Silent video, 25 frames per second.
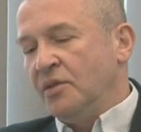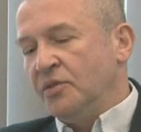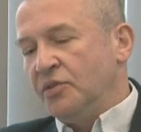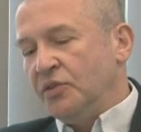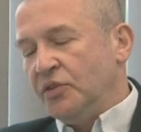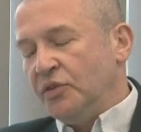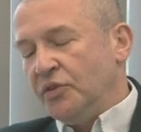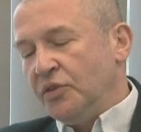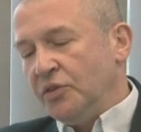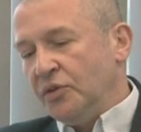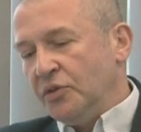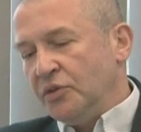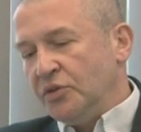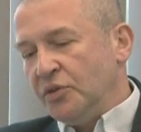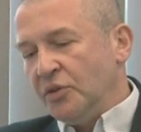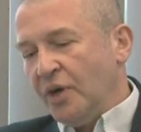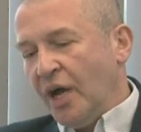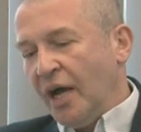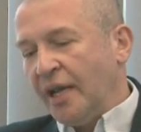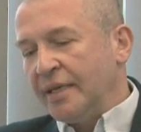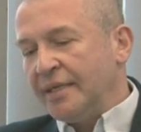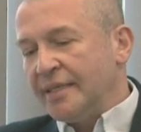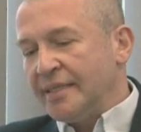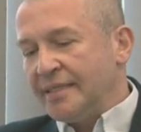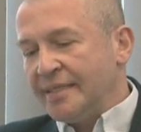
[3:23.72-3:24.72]
to, to
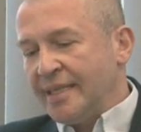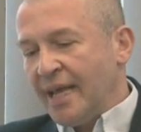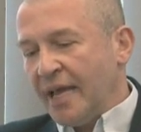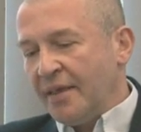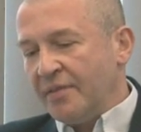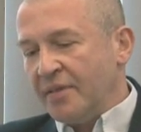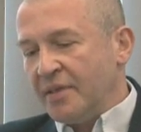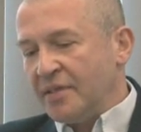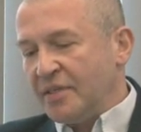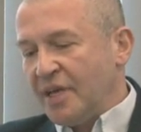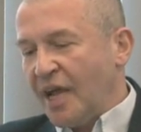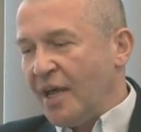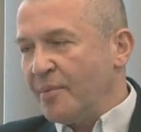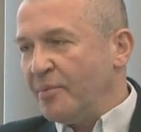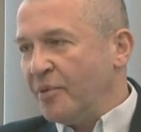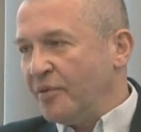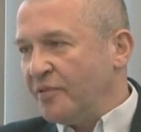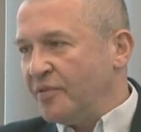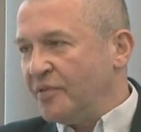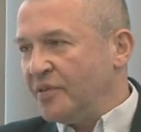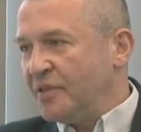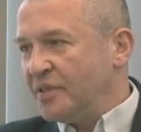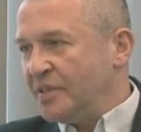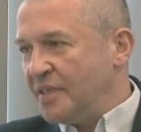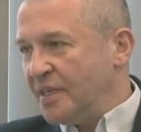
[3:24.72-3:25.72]
understand the type
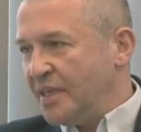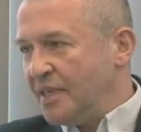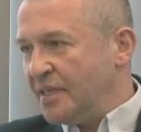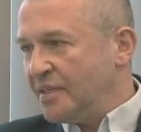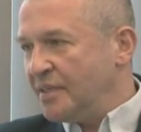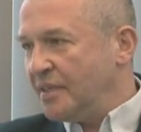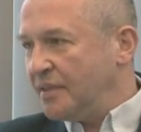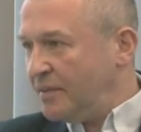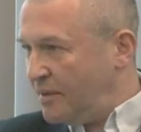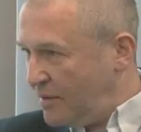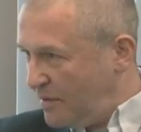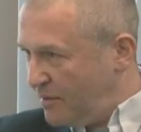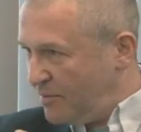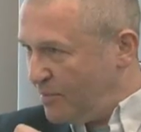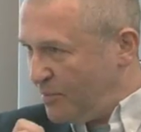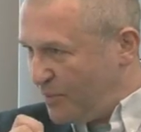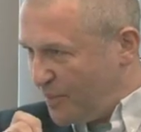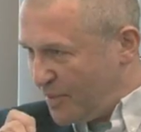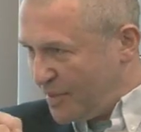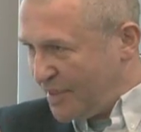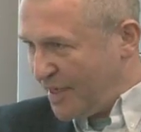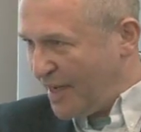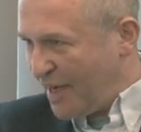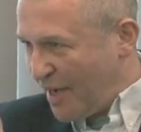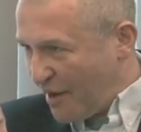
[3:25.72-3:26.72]
of disease that
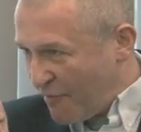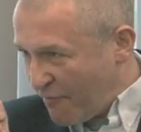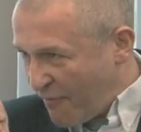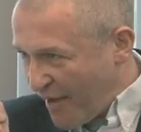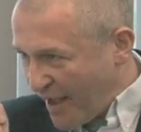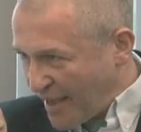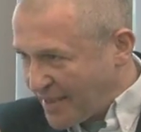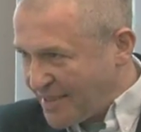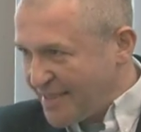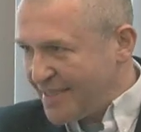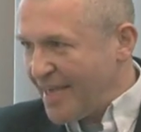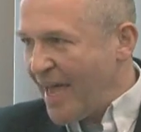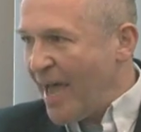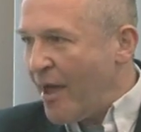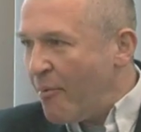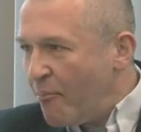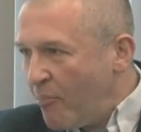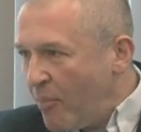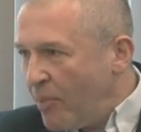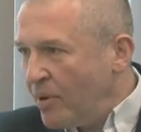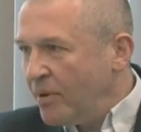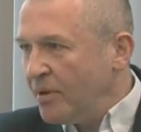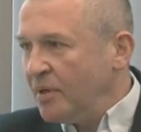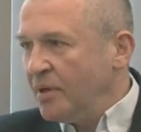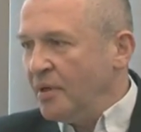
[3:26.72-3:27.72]
particularly affects
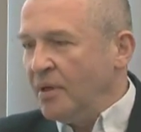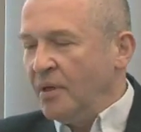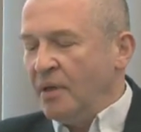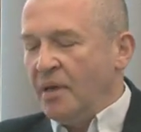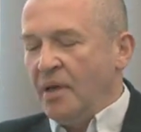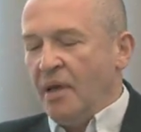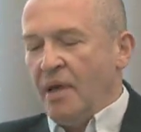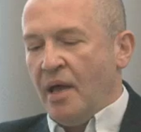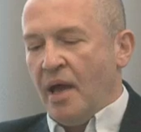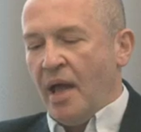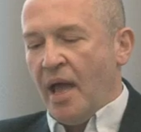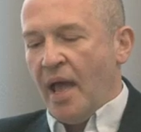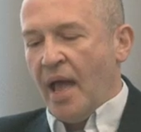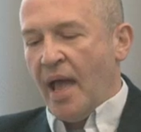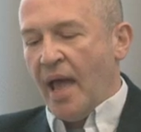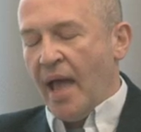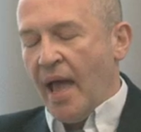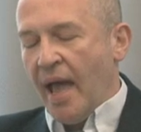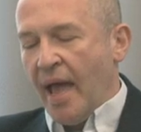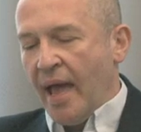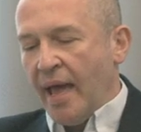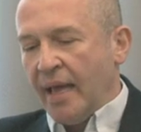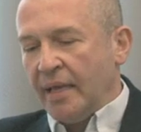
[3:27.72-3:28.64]
them uh,